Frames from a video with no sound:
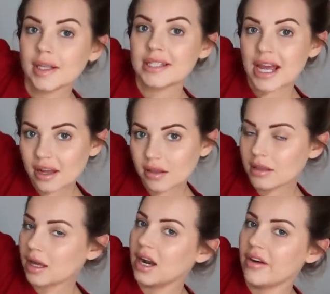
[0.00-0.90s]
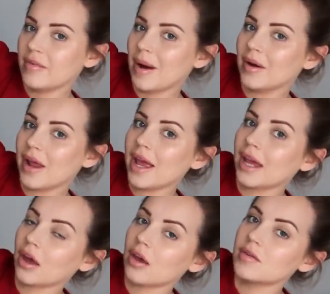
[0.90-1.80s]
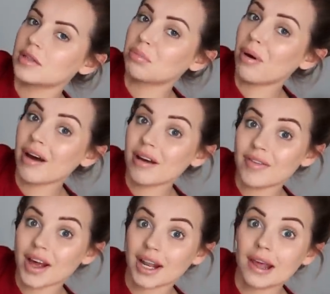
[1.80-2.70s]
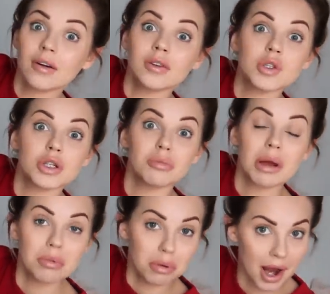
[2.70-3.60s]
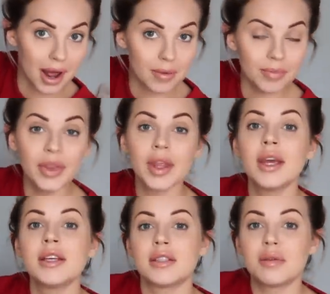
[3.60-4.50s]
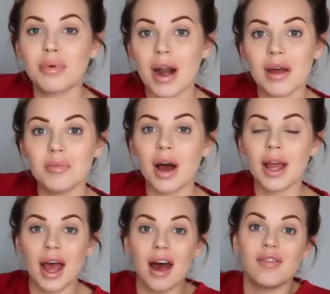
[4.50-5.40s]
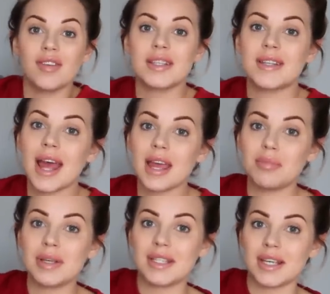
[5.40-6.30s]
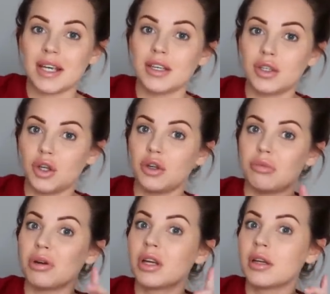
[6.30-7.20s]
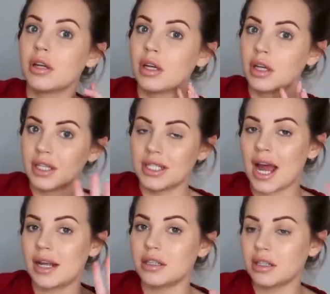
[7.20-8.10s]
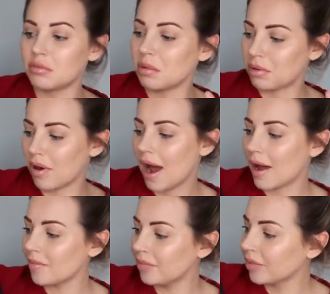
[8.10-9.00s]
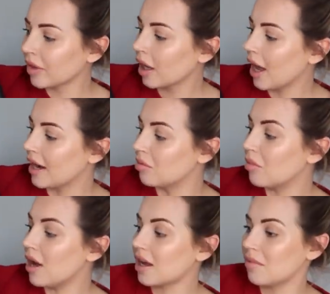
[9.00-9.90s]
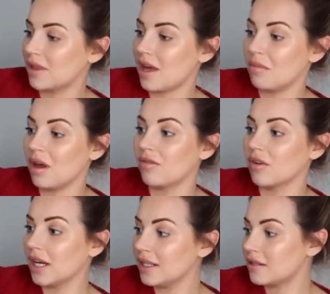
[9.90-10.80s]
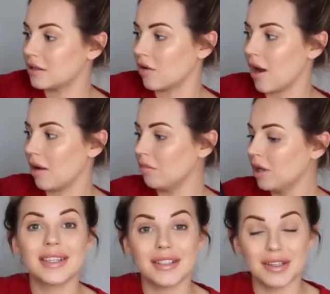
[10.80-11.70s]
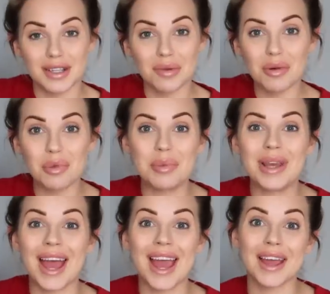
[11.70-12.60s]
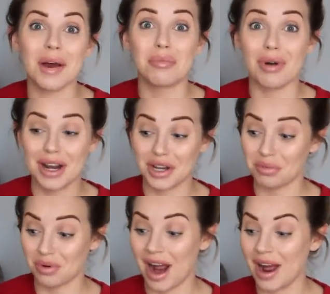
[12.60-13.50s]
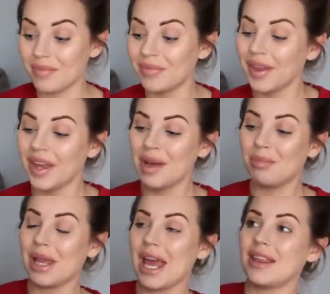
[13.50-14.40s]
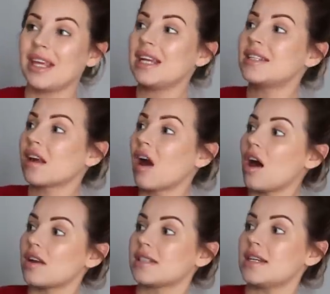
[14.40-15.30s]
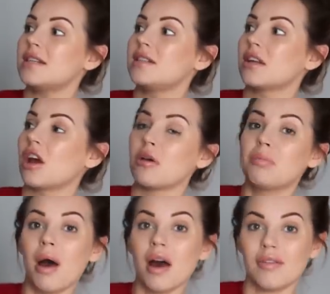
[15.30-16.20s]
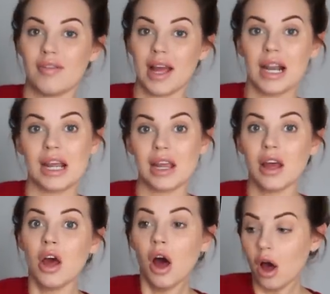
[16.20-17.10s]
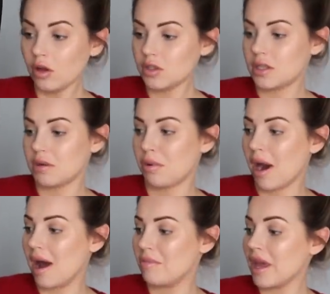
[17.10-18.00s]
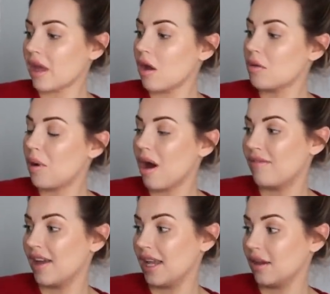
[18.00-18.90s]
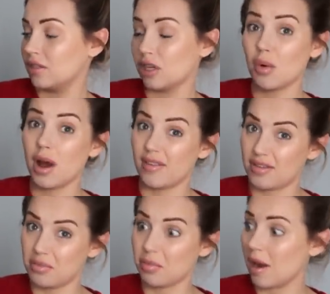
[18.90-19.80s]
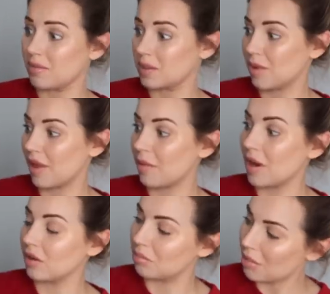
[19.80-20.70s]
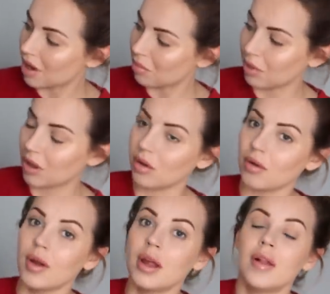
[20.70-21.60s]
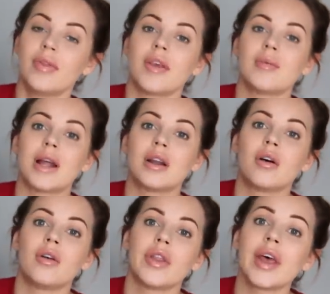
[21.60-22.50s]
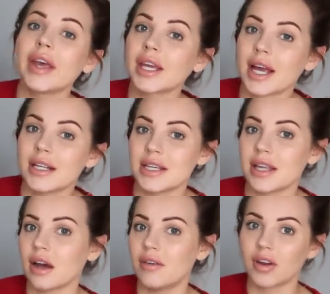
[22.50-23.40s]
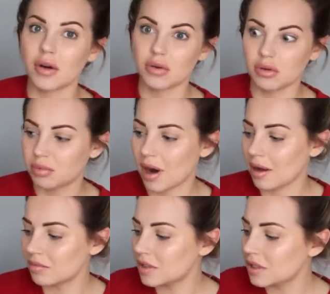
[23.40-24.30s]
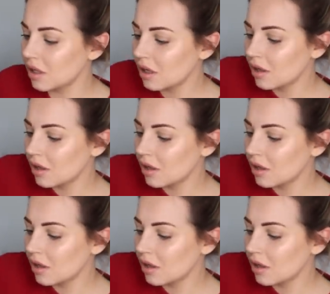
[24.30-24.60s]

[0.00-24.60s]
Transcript: Second thing I love about it, it goes perfectly onto my pram. So the pram I have is the ABC Zoom Tandem Pram, and I'm working with them over on Instagram. So someone will be getting a brand new pram. But yeah, these car seats go perfectly onto the pram. They go perfectly onto quite a few prams as well. They went on the Bugaboo, they went on Eye Candy, they kind of go on all prams.